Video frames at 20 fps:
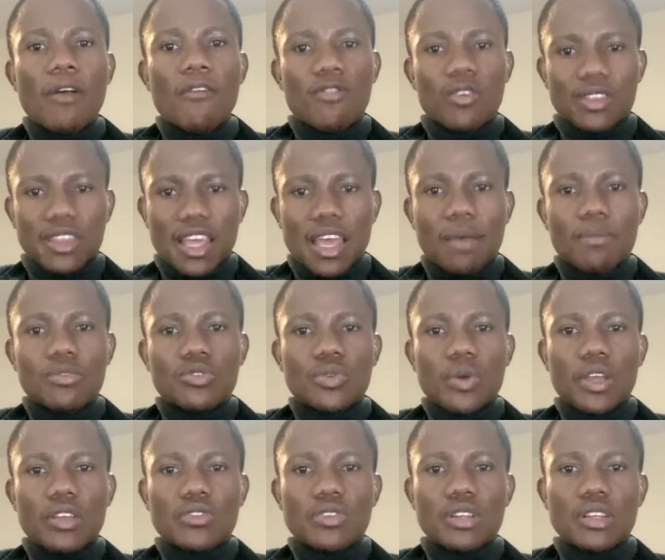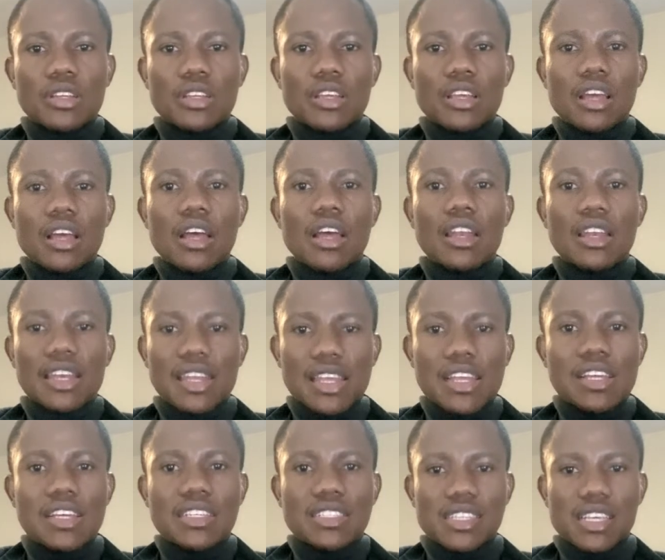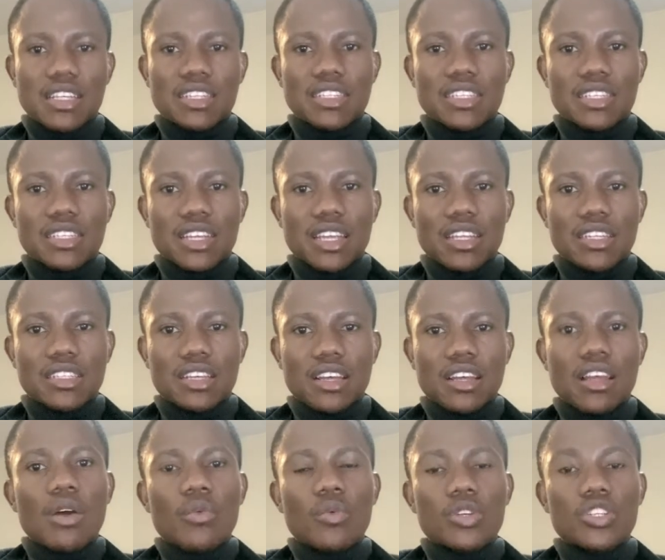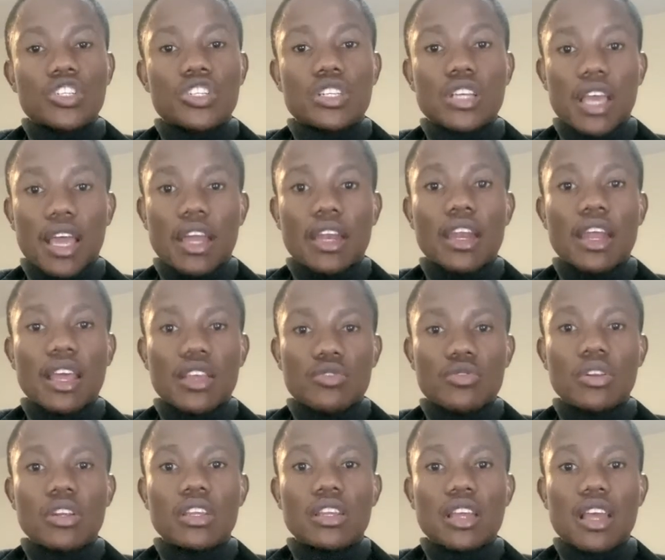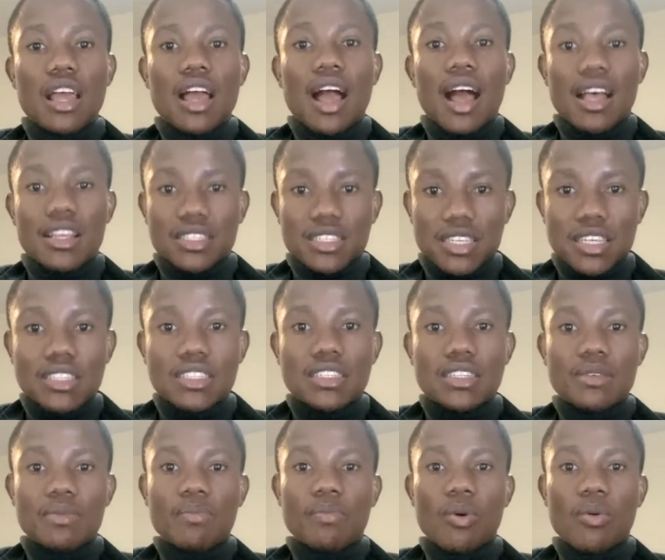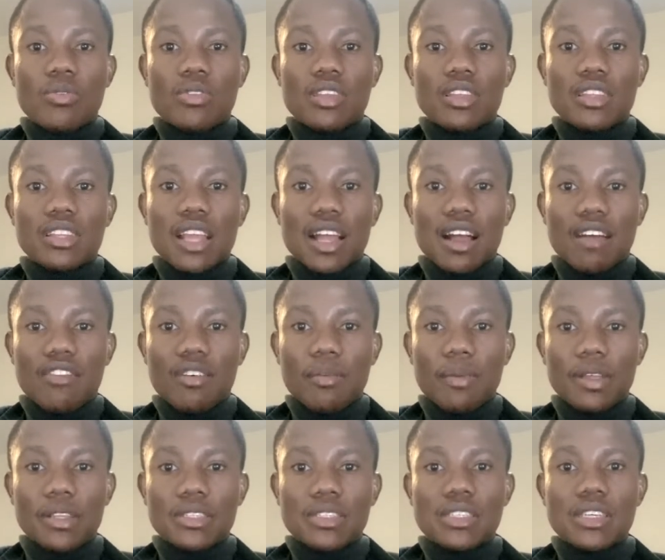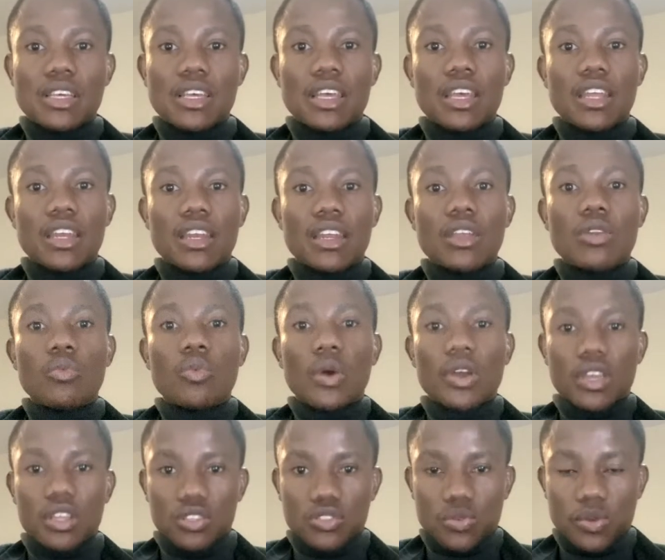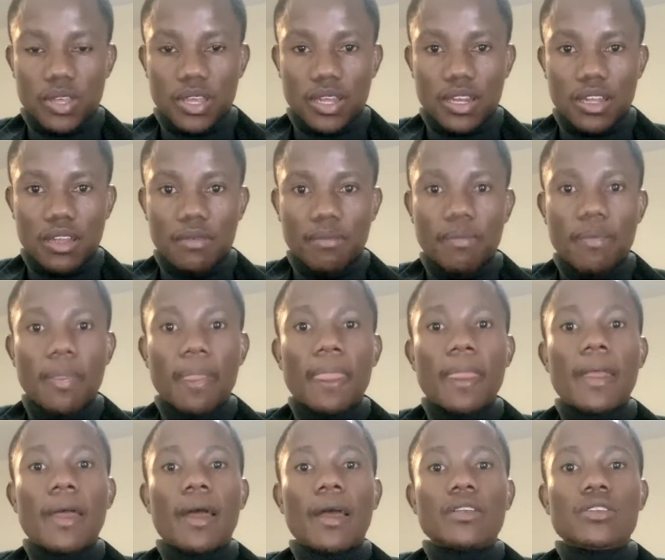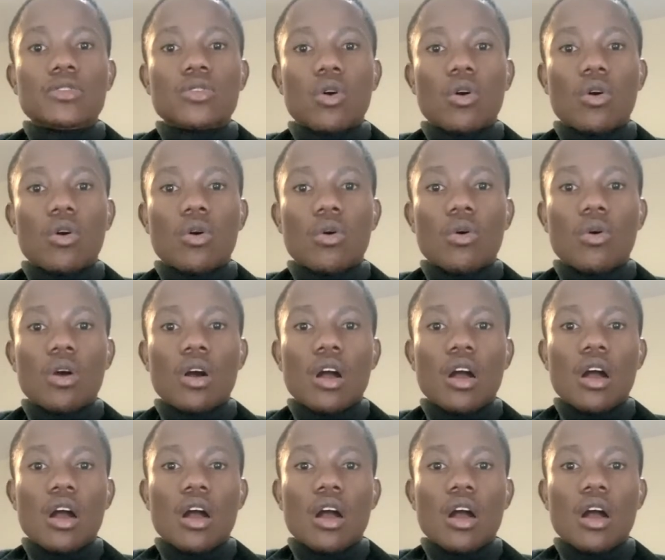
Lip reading: them to actually link certain data, which can actually assist both the governments in working together. So